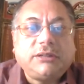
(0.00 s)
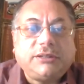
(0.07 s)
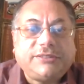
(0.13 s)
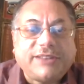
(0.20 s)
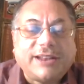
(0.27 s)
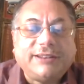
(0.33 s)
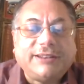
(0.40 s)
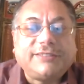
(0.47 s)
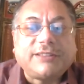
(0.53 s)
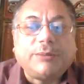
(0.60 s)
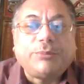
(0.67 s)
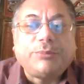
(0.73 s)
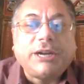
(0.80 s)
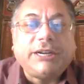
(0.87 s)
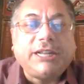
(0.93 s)
standards
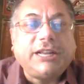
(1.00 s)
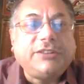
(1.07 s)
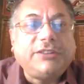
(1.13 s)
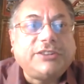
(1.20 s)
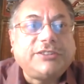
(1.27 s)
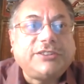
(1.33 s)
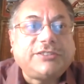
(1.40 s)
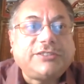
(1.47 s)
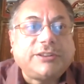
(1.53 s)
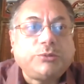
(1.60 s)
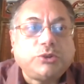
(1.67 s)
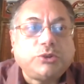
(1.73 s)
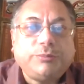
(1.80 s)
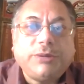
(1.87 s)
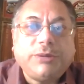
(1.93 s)
compliant EHR system
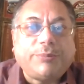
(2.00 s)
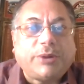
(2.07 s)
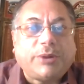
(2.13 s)
should be a